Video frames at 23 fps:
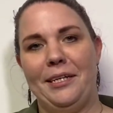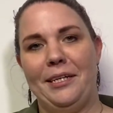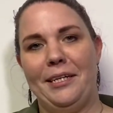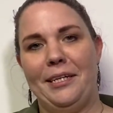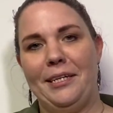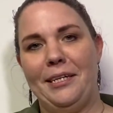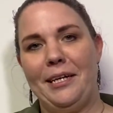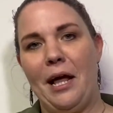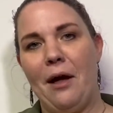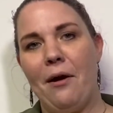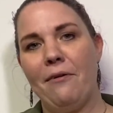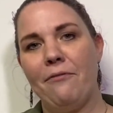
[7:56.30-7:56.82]

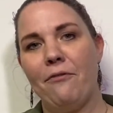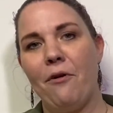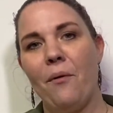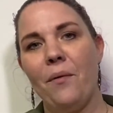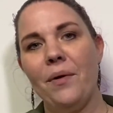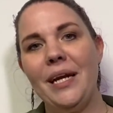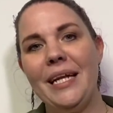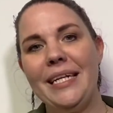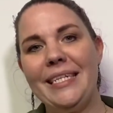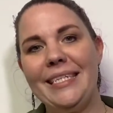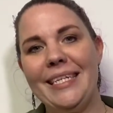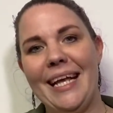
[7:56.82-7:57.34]
Now, if I
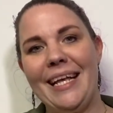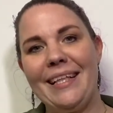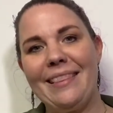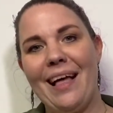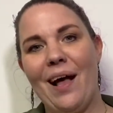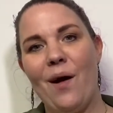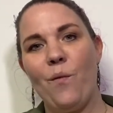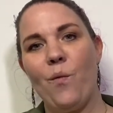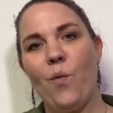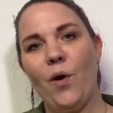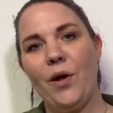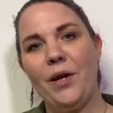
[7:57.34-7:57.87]
want to take
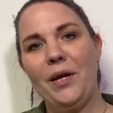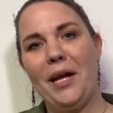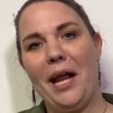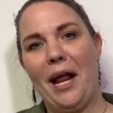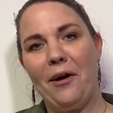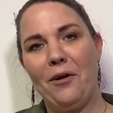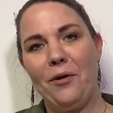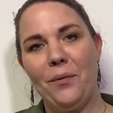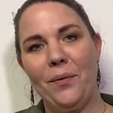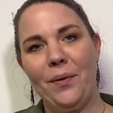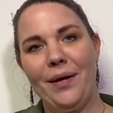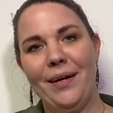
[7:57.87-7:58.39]
that one
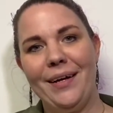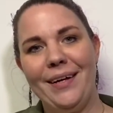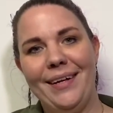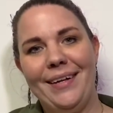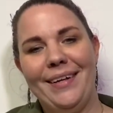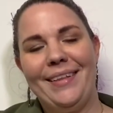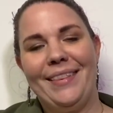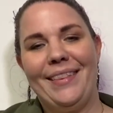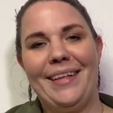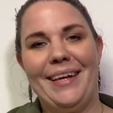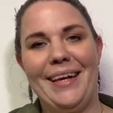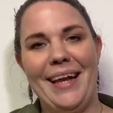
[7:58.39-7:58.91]
narrower,
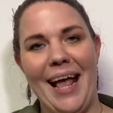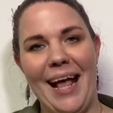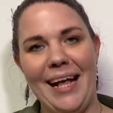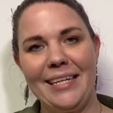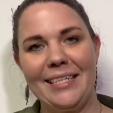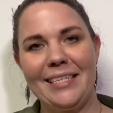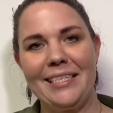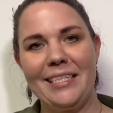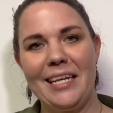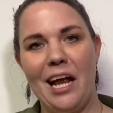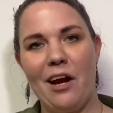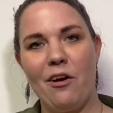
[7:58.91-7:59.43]
the
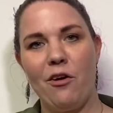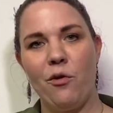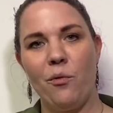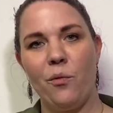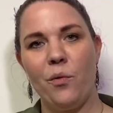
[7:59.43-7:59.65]
next narrow one